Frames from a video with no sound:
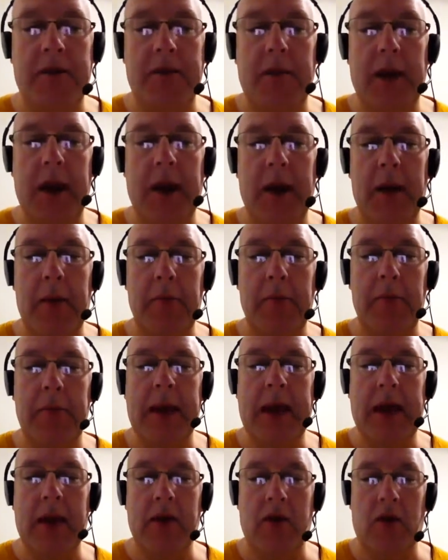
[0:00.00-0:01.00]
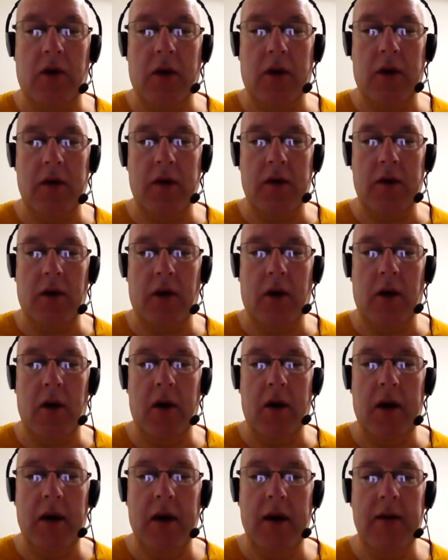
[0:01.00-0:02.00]
Victor, or
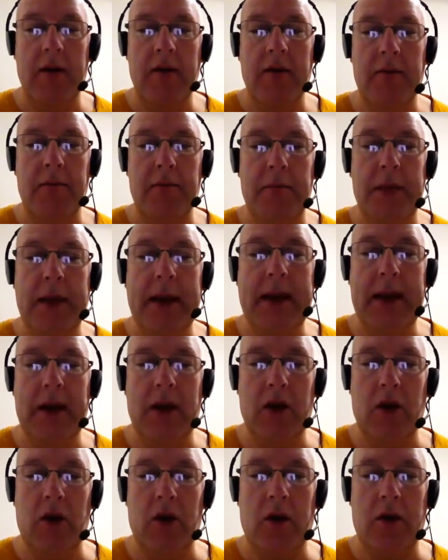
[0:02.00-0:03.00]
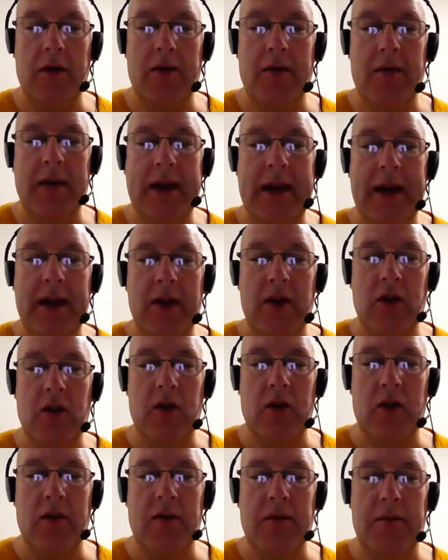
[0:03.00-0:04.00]
Victor, or Victor,
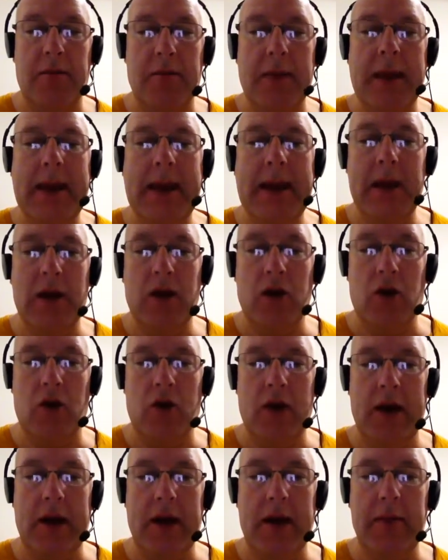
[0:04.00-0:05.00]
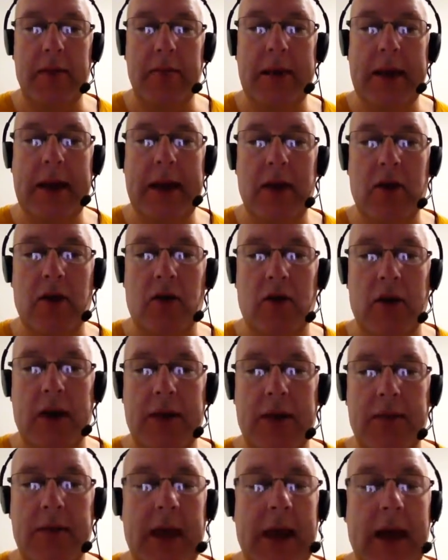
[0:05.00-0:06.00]
or Victory, Victory.
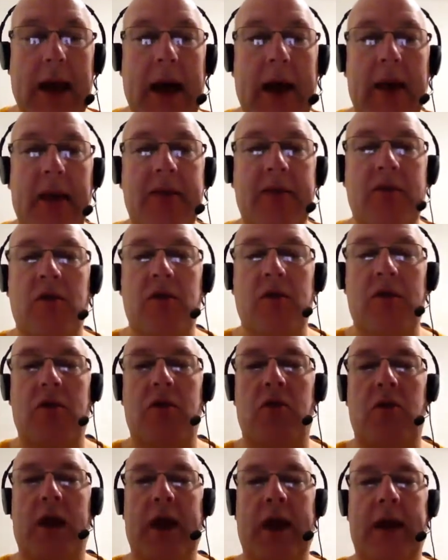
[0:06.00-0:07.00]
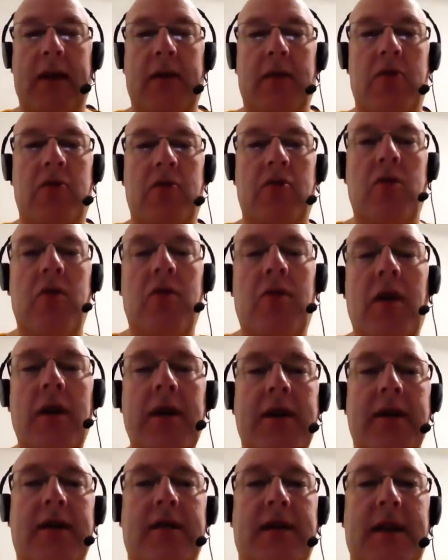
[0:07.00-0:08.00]
And that's not correct. They're two very
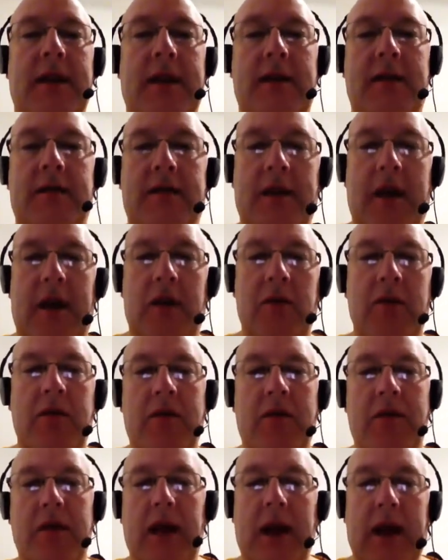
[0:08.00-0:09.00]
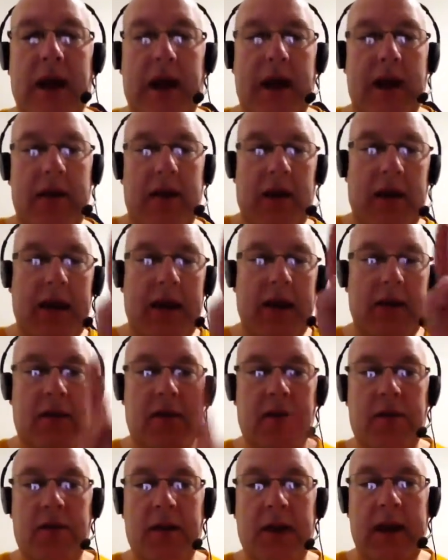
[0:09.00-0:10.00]
distinct sounds, and the letter
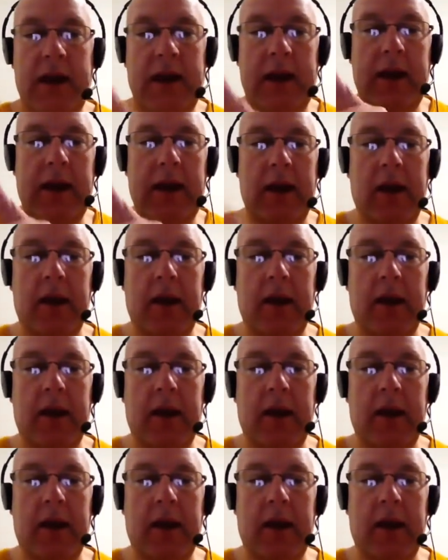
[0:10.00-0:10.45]
V